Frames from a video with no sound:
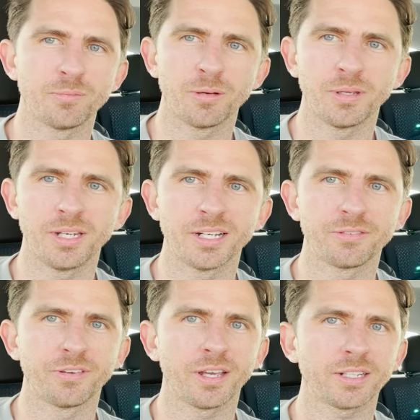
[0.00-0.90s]
I've been meaning to
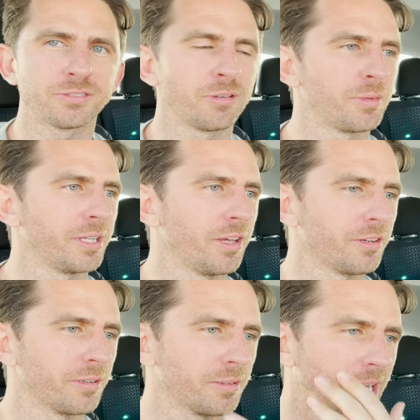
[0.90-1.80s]
fix from the
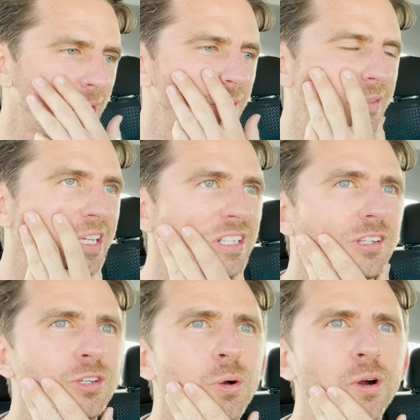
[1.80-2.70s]
other guy who kicked
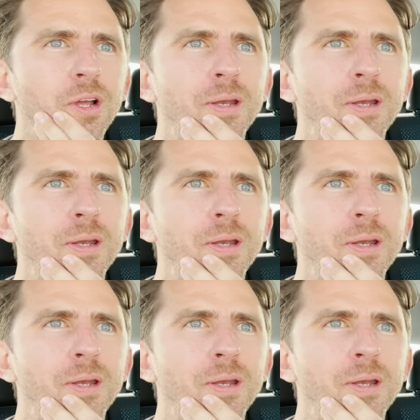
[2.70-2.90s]
the door